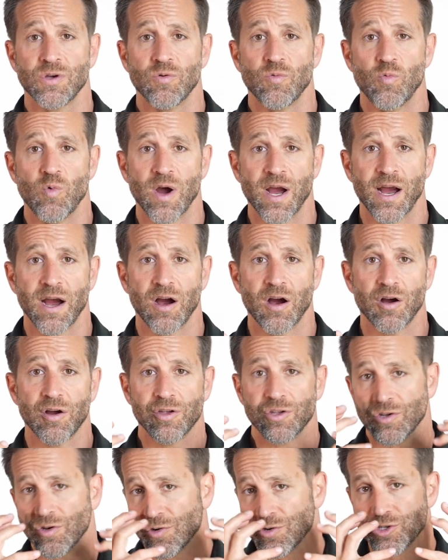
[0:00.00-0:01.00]
where
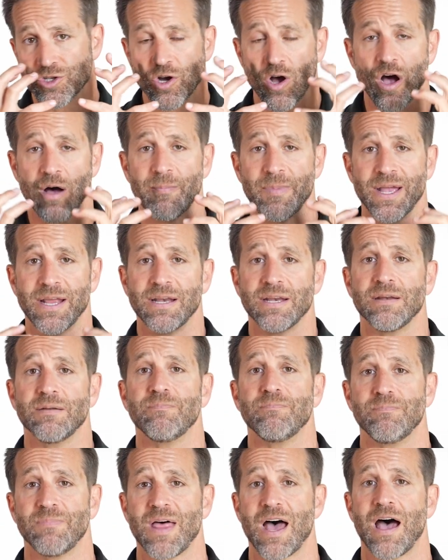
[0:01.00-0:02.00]
your jaw may
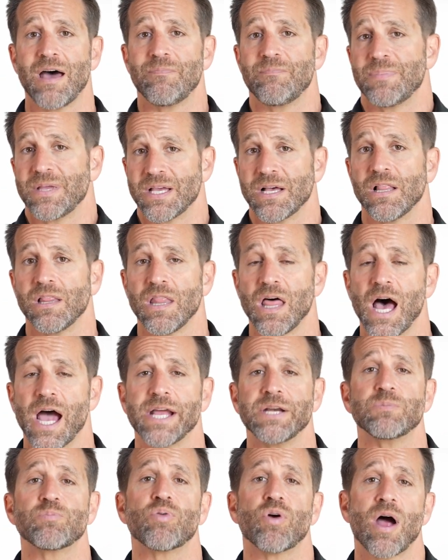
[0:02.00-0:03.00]
not be aligned